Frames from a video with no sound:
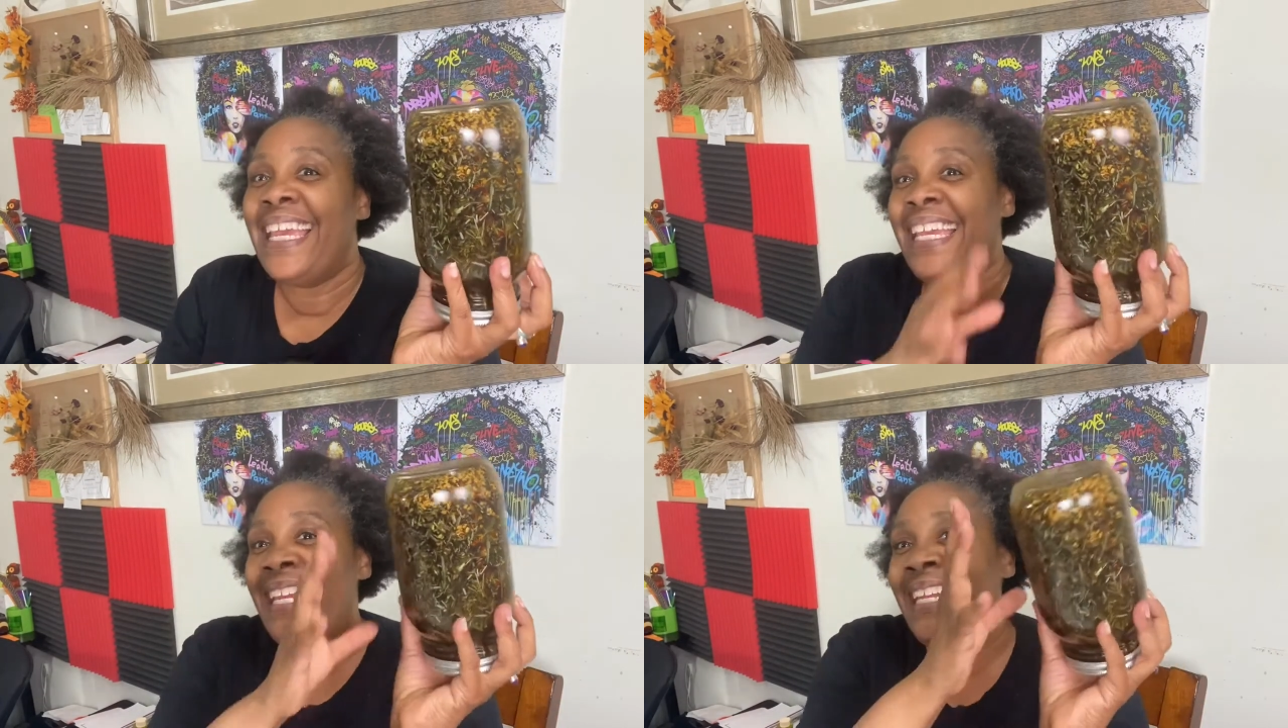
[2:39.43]

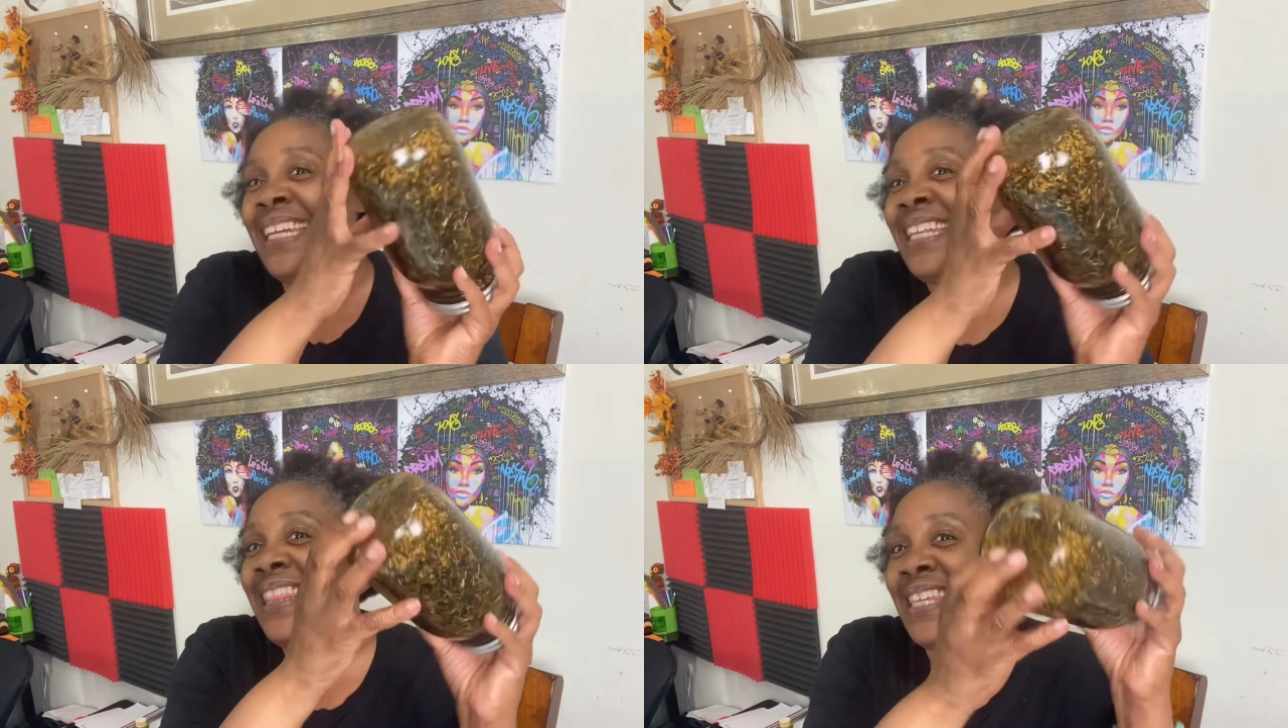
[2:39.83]

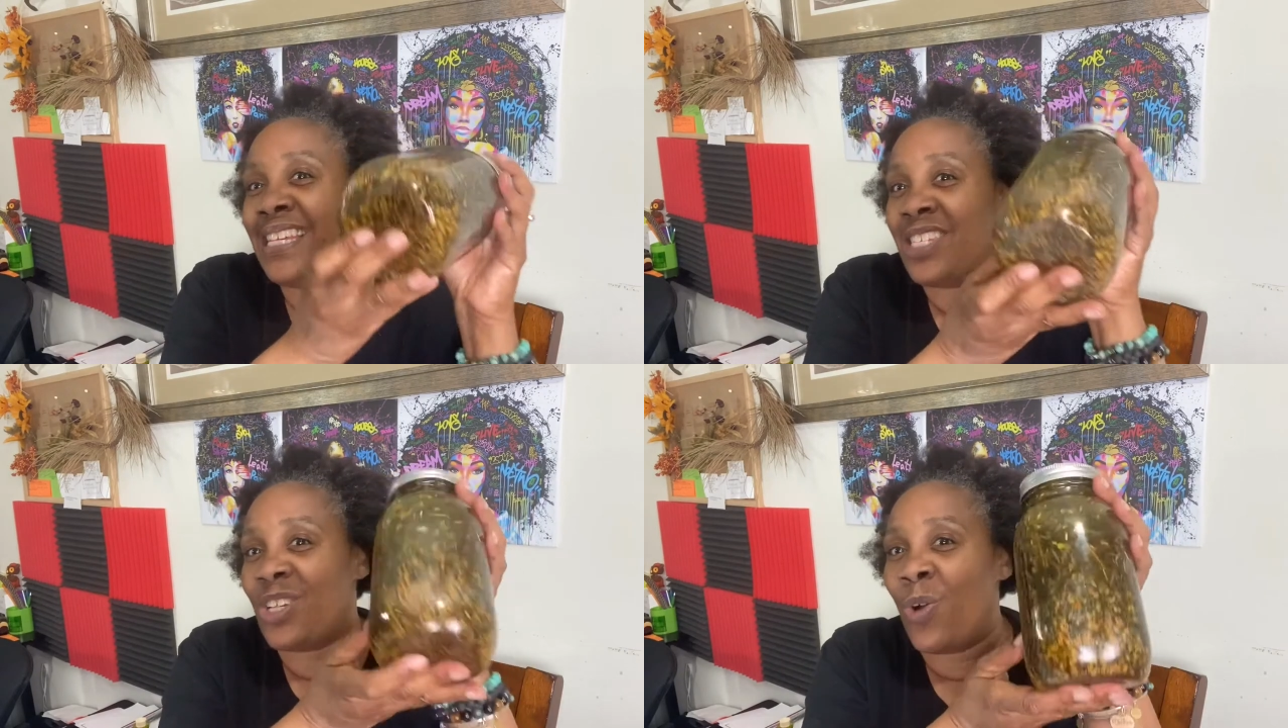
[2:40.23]
in
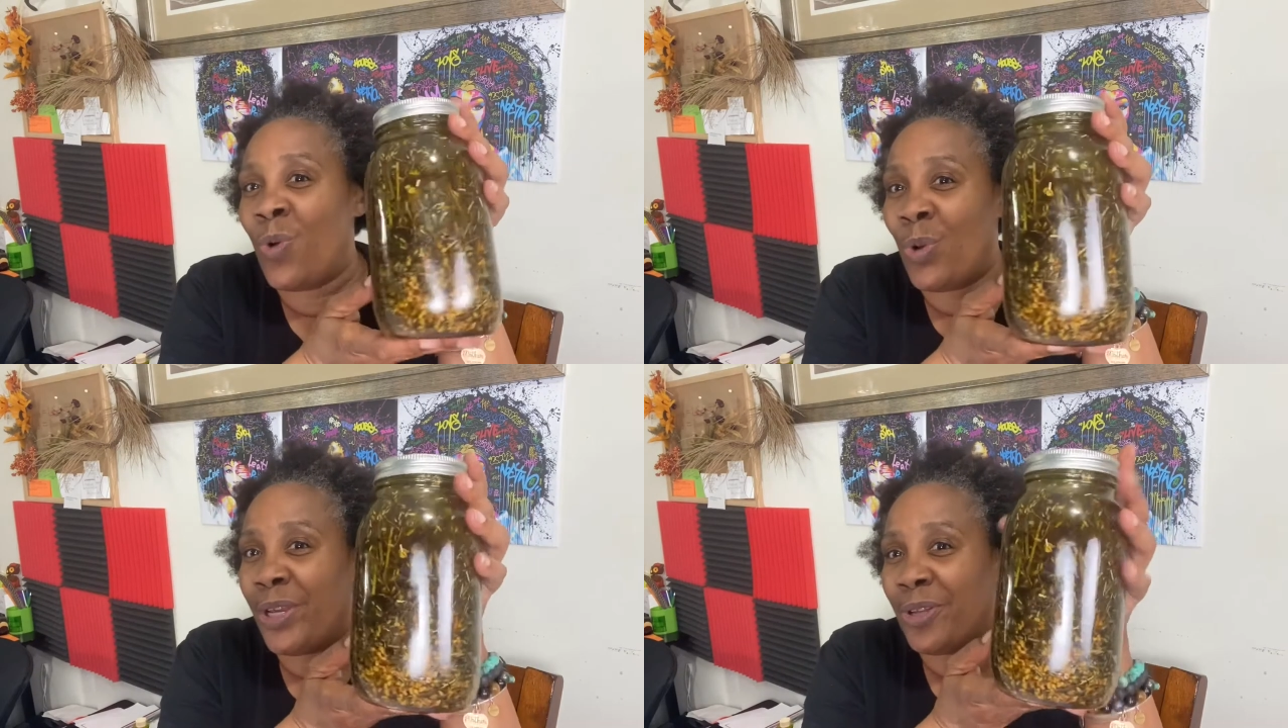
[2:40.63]
this
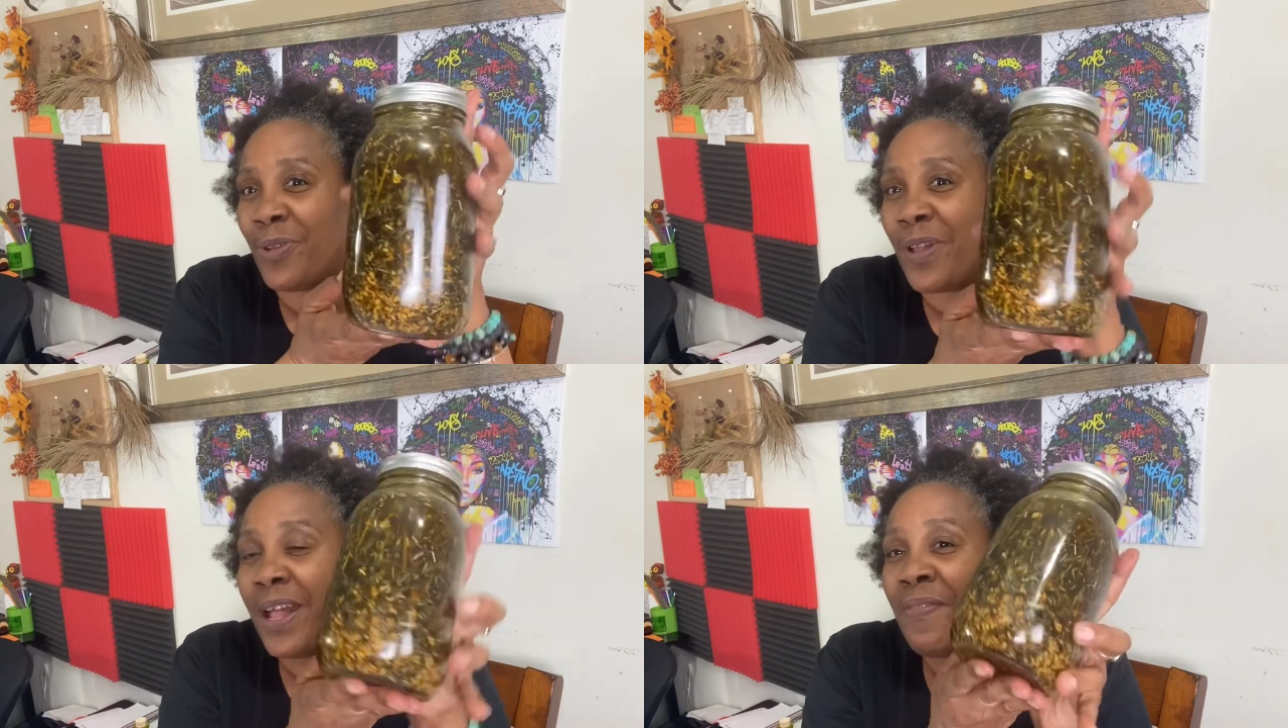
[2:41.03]
oil
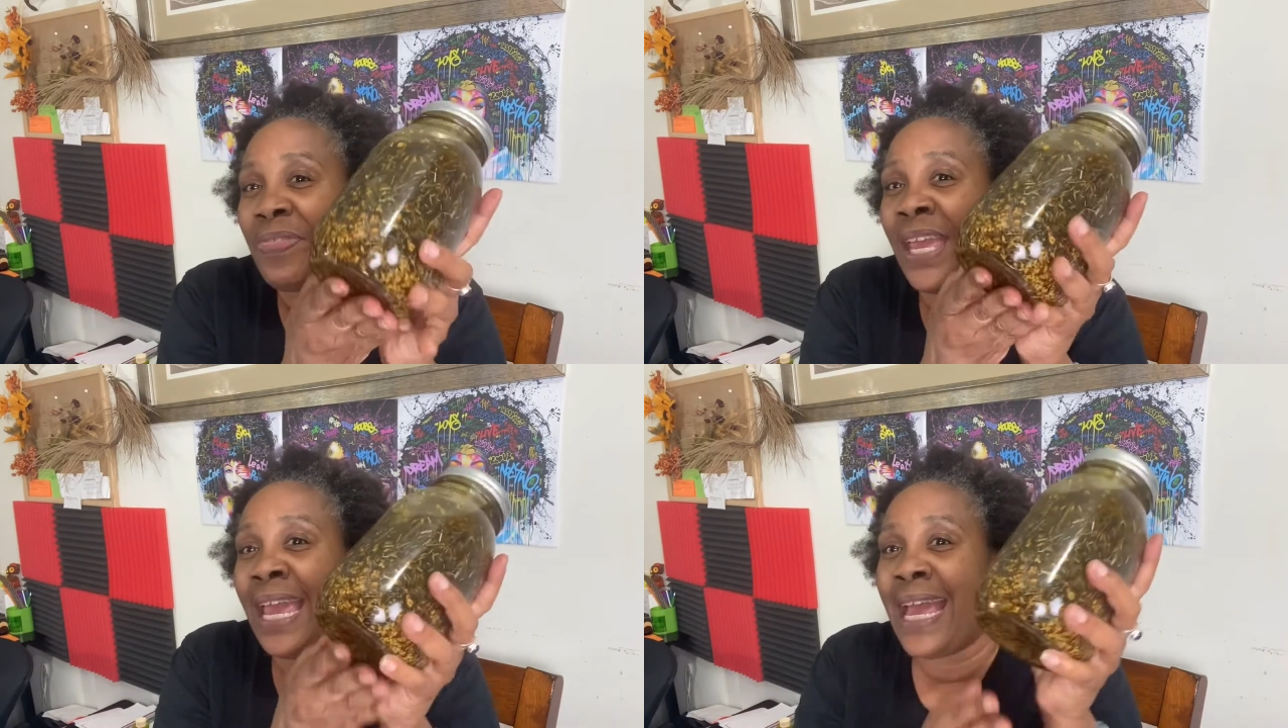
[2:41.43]

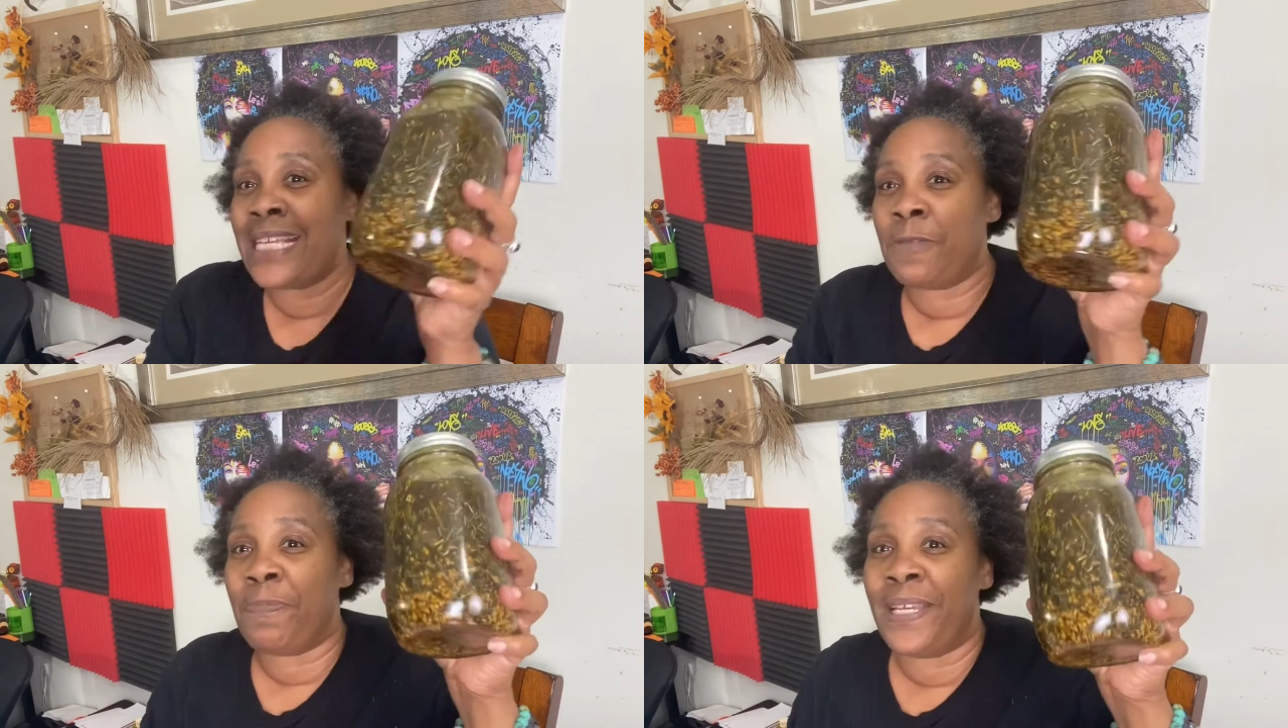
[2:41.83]
that
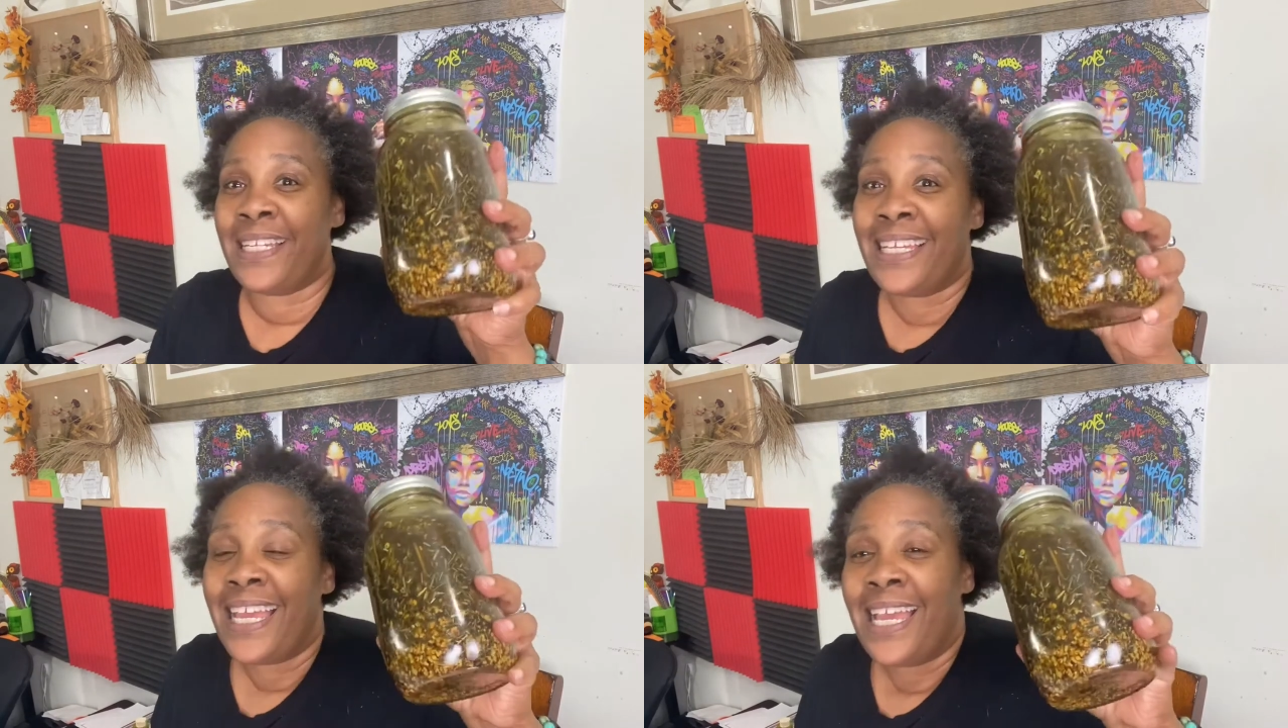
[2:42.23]
has been